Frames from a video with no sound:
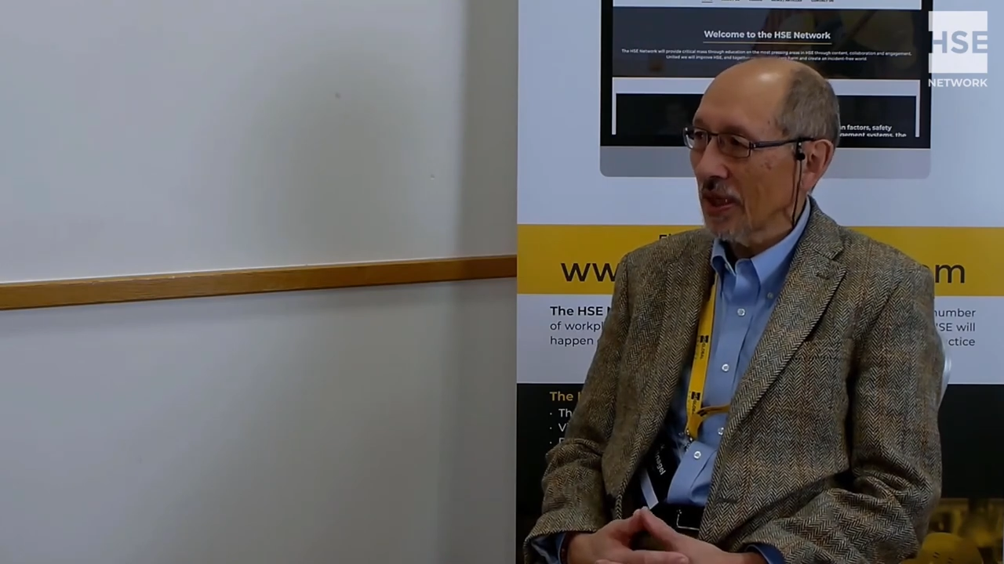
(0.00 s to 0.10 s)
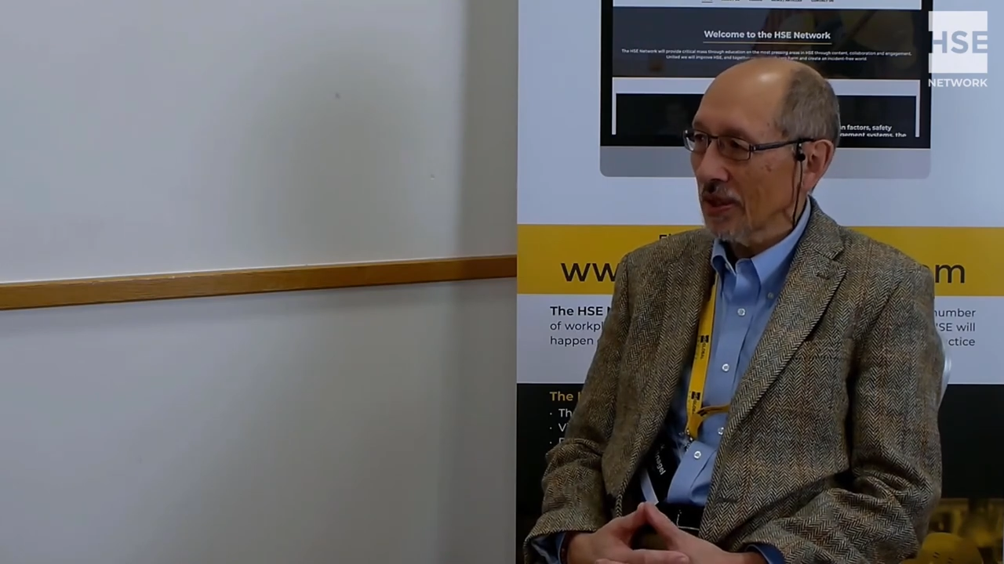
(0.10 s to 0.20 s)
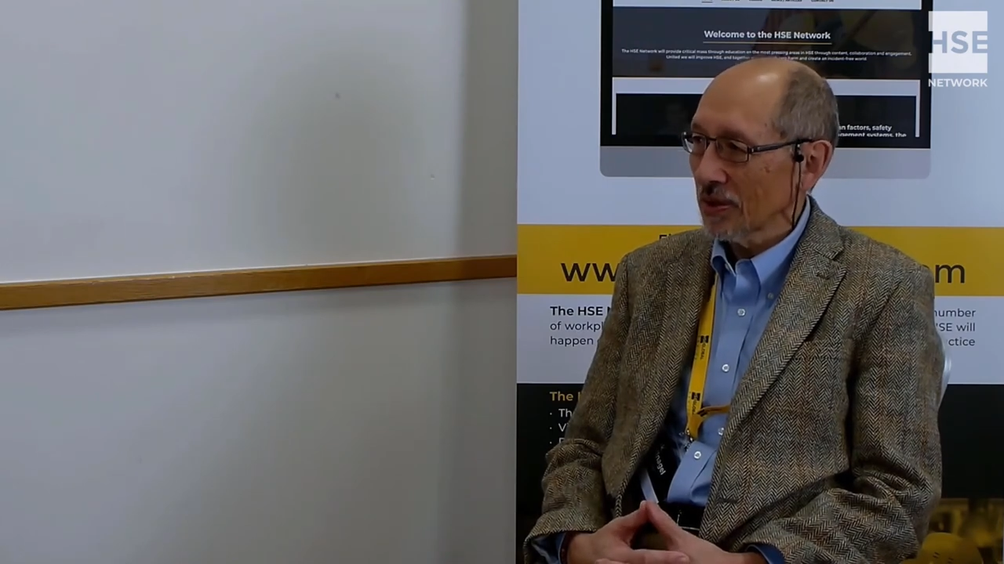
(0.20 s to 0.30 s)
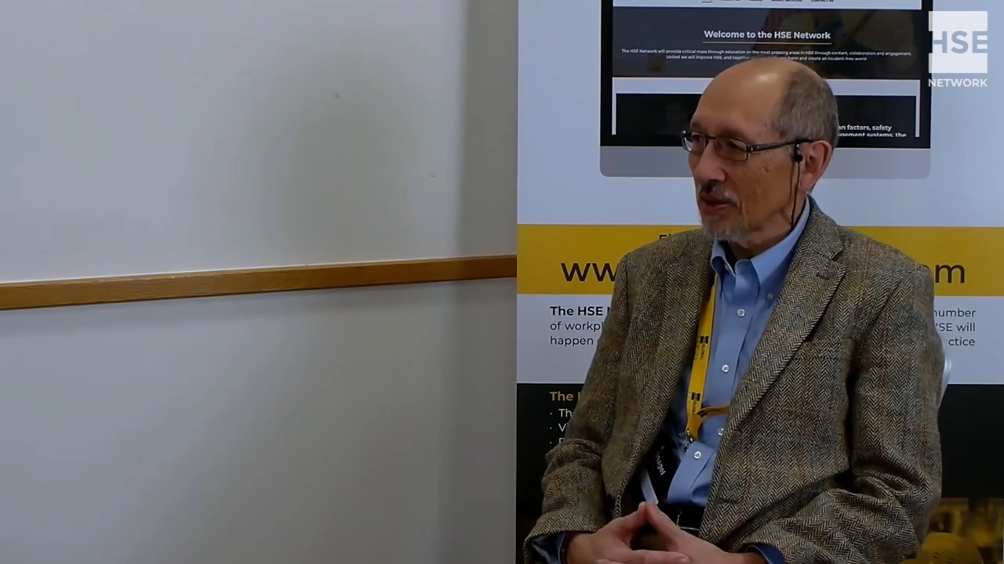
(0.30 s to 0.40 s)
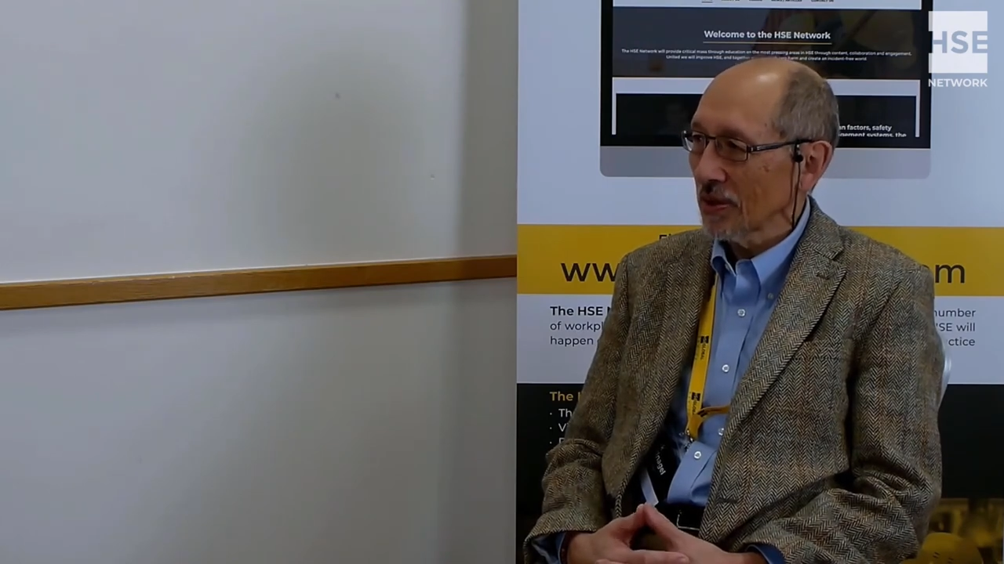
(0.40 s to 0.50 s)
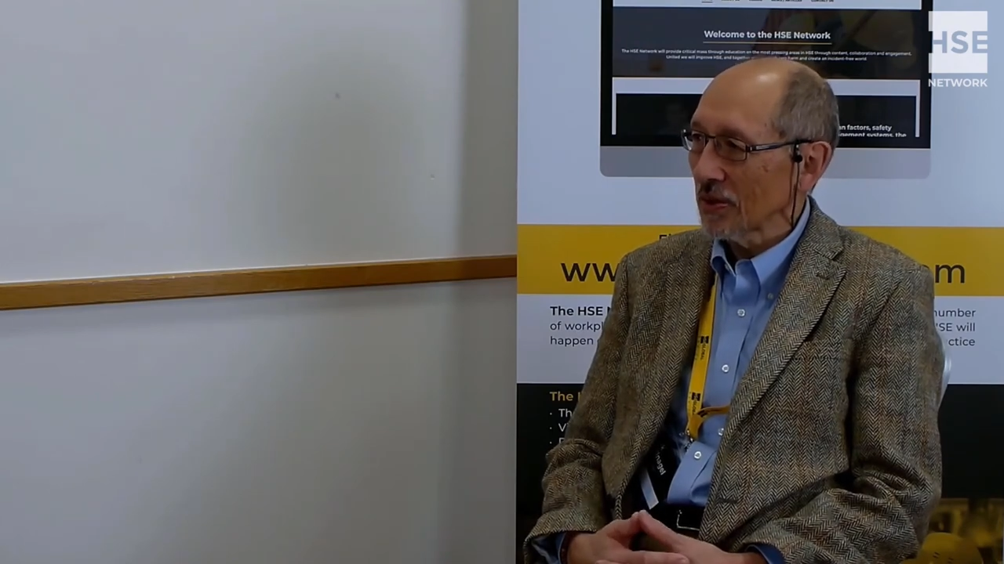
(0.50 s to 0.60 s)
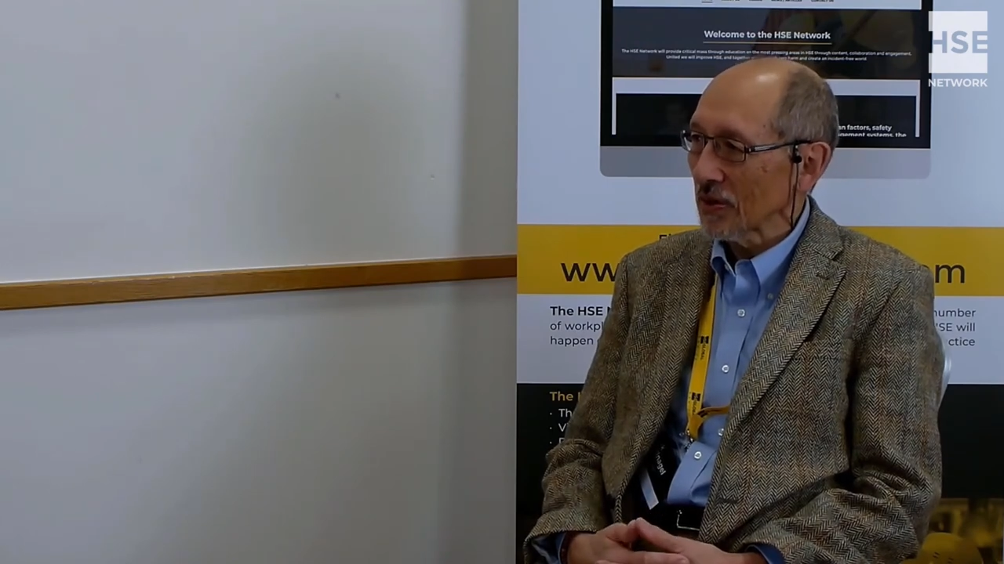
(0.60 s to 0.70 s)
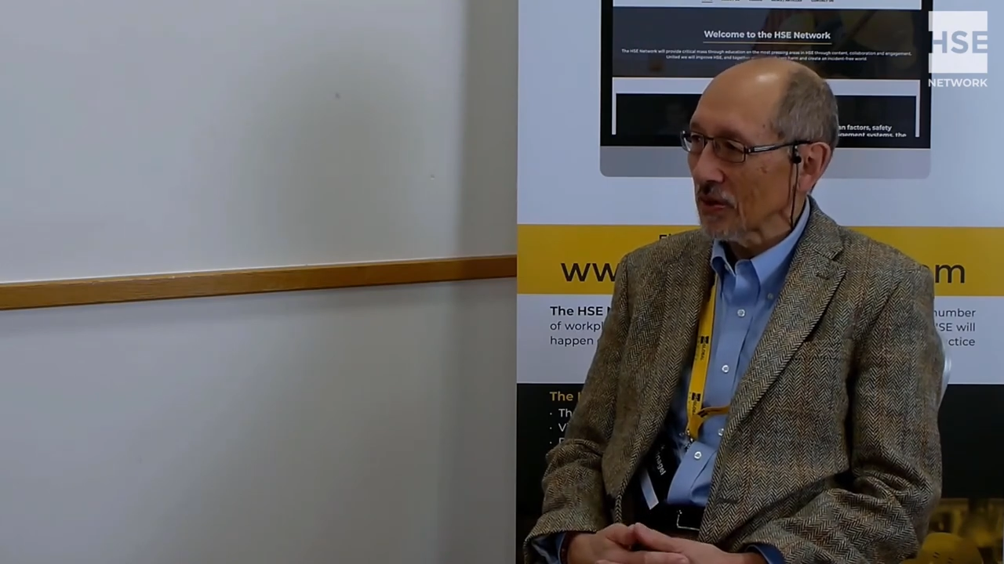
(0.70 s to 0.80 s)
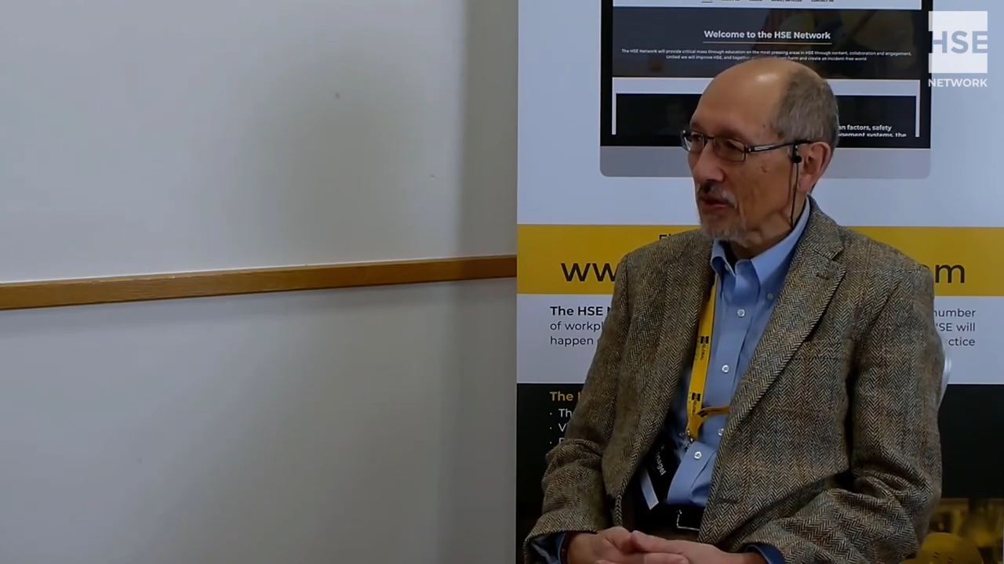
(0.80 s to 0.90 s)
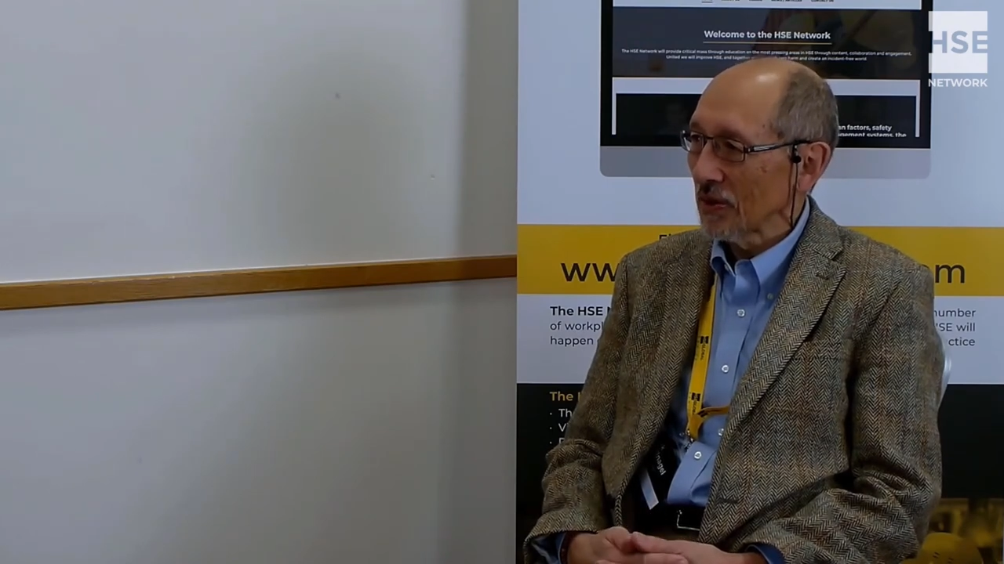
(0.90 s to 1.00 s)

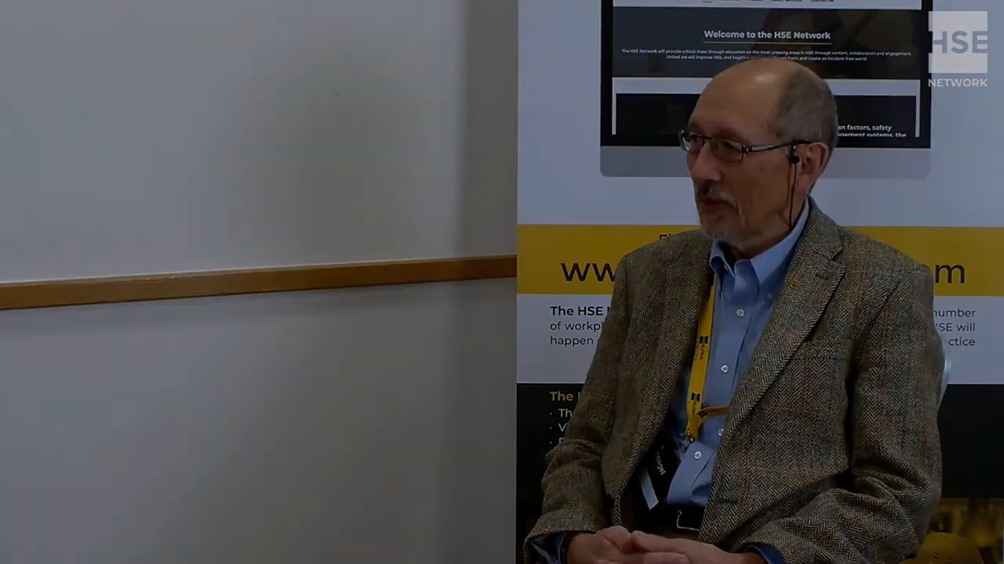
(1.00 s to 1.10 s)
accidents.